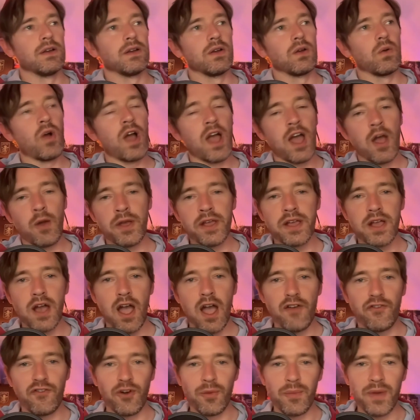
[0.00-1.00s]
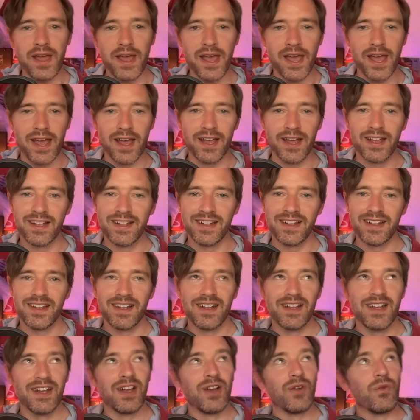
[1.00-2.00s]
Where we go from here,
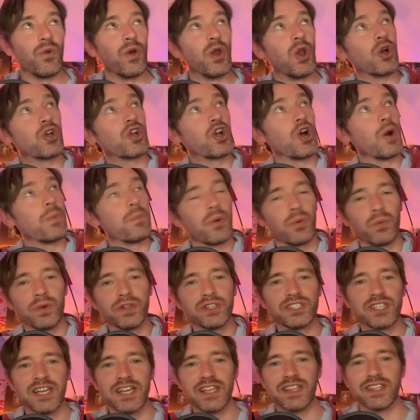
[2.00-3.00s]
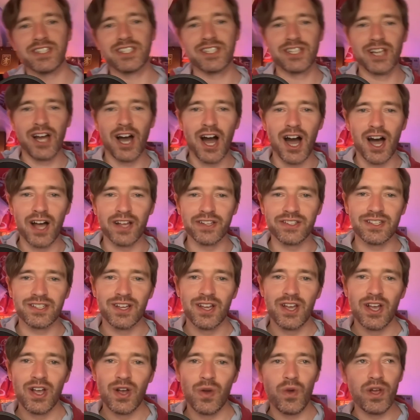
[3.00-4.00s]
we look up and we see the stars.
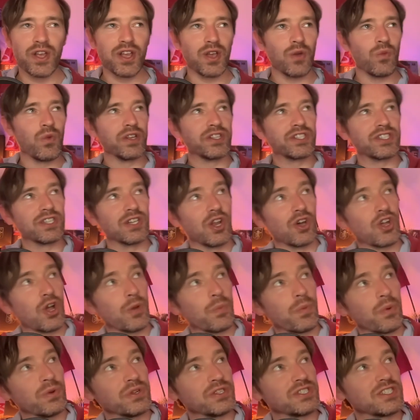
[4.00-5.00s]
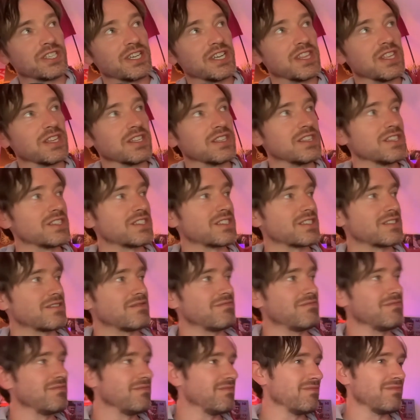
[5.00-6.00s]
We look up and we see the
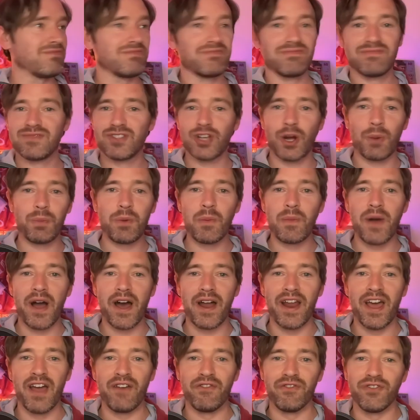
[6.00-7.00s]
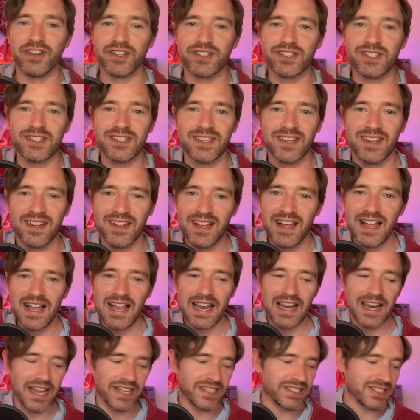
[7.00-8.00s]
top of Mount Everest.
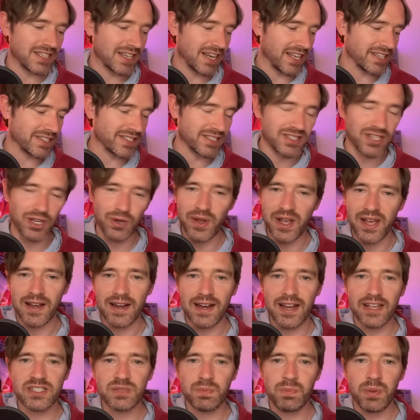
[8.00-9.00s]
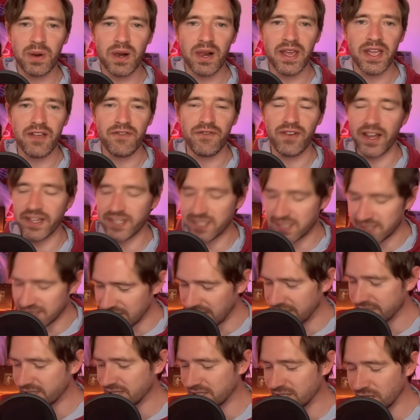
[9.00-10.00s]
Let's do it. Let's believe. Let's
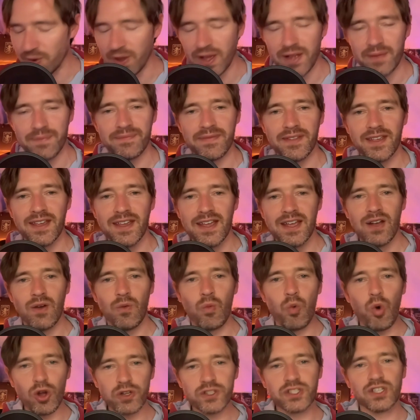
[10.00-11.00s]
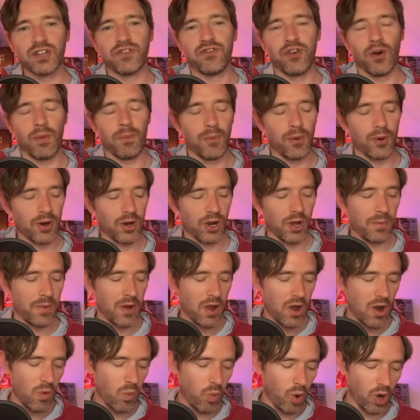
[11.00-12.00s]
do it. What a football club.
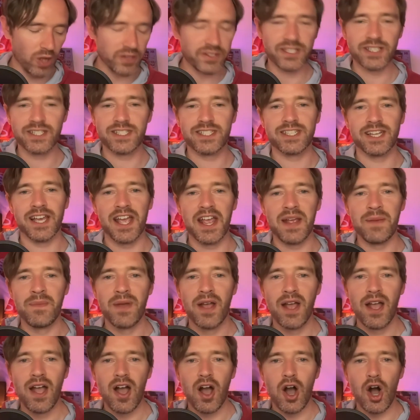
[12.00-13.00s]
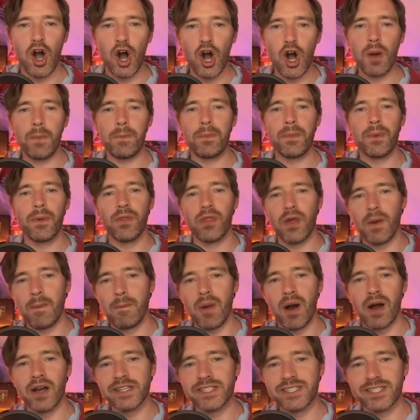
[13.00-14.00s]
What a team. Up the
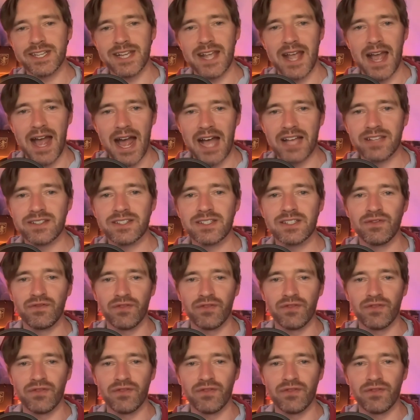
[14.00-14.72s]
mighty Aston